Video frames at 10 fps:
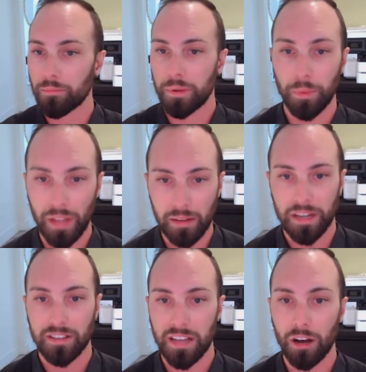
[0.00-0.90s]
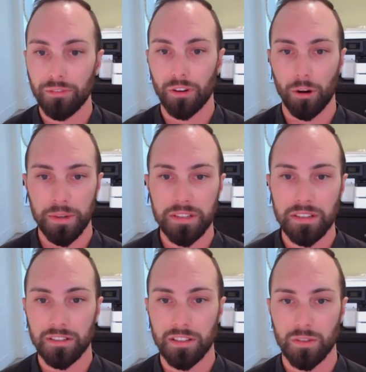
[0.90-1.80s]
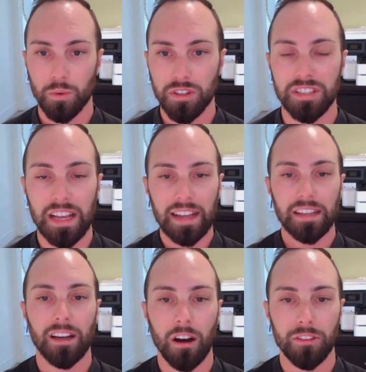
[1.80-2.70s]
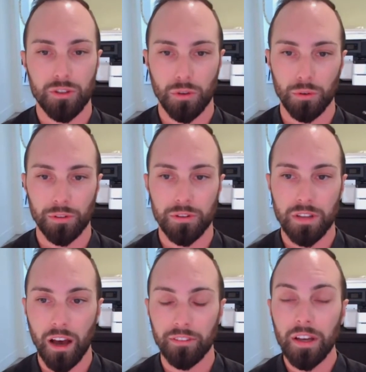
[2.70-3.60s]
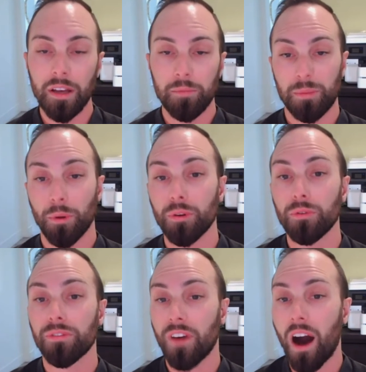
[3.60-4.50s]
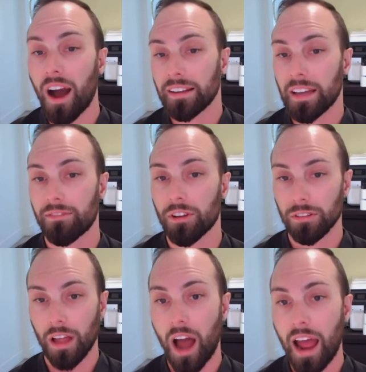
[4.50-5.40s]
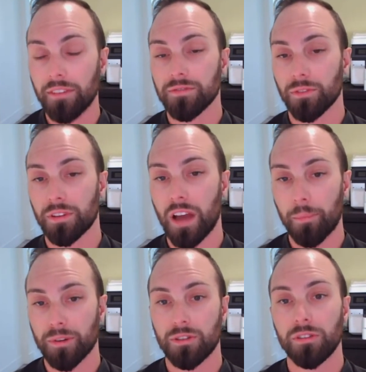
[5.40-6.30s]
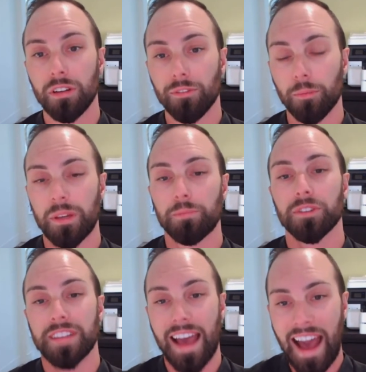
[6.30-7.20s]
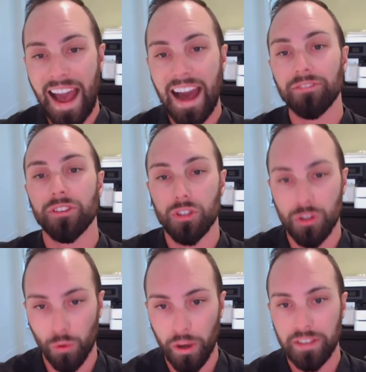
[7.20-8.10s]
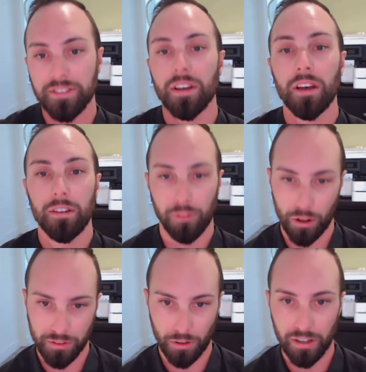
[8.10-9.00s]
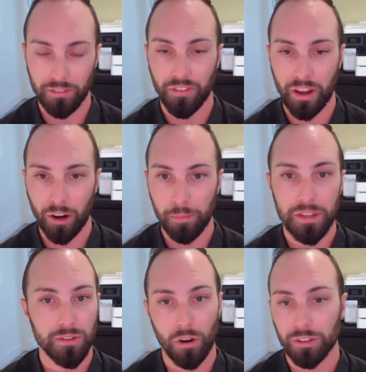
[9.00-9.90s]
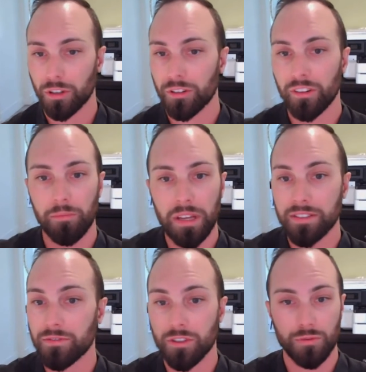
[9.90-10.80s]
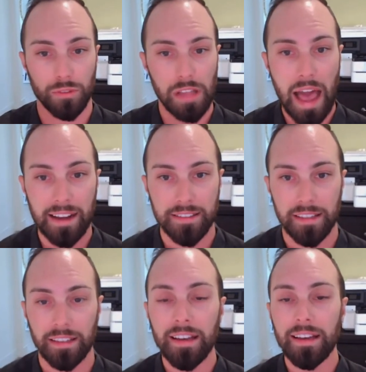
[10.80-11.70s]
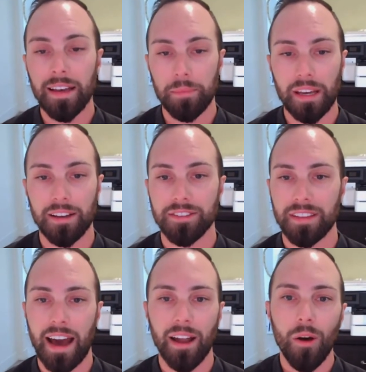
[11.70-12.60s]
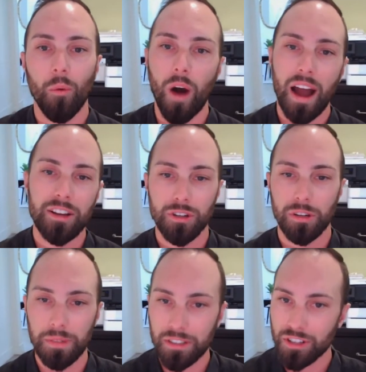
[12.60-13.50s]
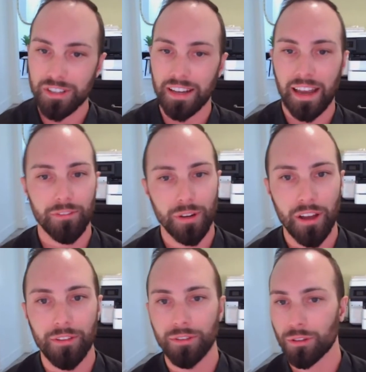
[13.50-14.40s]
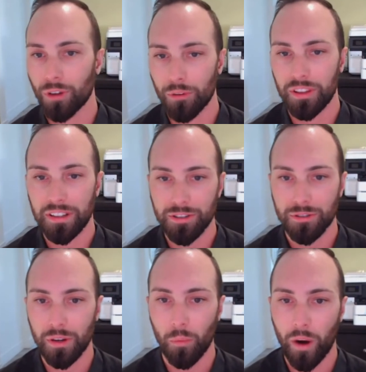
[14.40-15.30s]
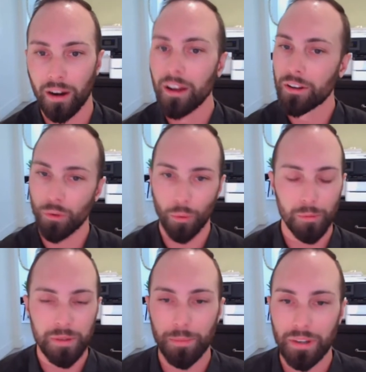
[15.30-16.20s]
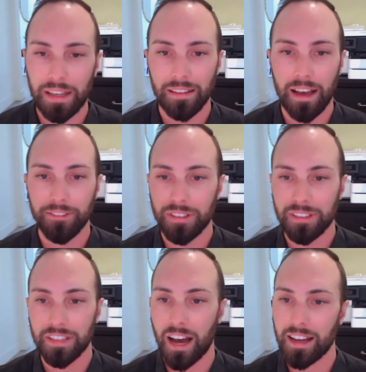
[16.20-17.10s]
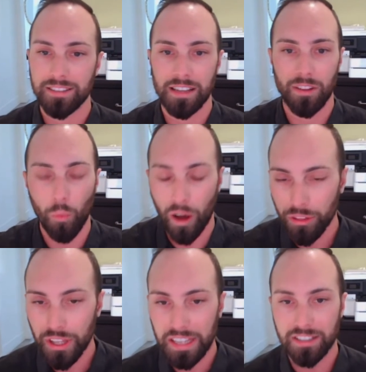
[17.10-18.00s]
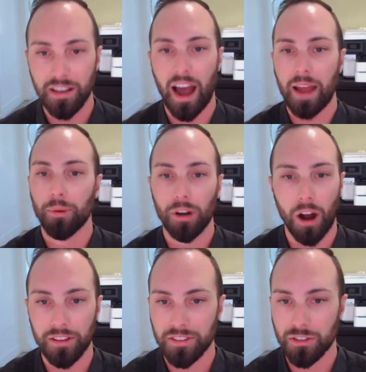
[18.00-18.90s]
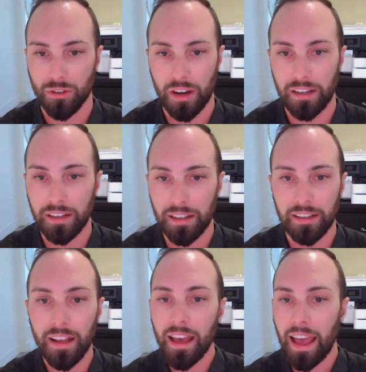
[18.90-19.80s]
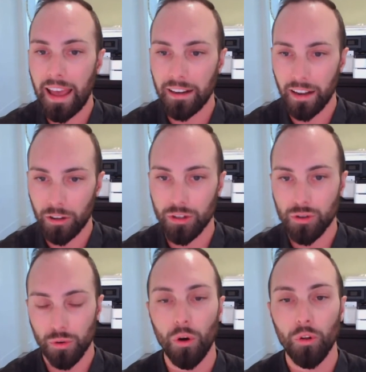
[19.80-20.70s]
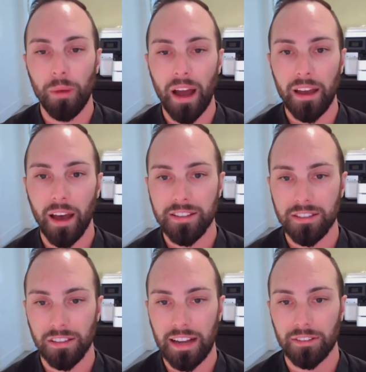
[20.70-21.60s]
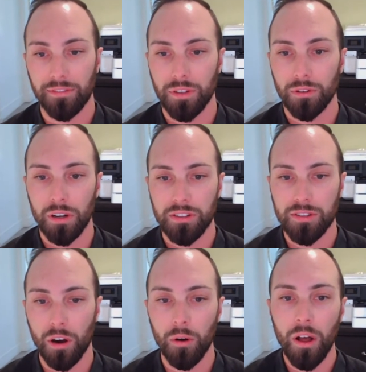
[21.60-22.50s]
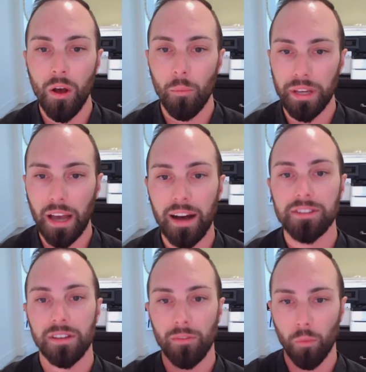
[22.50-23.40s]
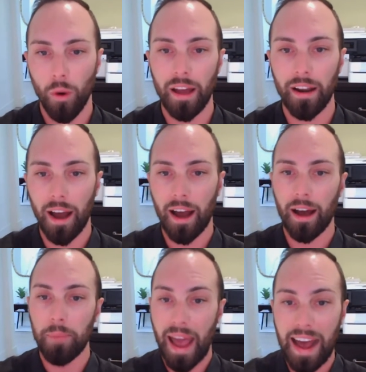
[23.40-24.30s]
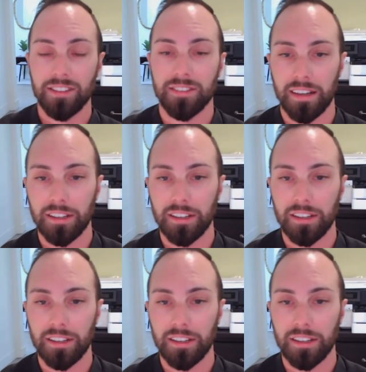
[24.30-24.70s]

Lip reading: people like myself and our businesses, we're standing on the shoulders of people who fought and gave their lives for the opportunity for people to have the choice for alternative therapies or alternative means of just relaxing. And because of that, why should it be just like every other new growth industry where normal people get left in the dust and the wealth gets hyper concentrated and controlled by a select few? And so because of what passed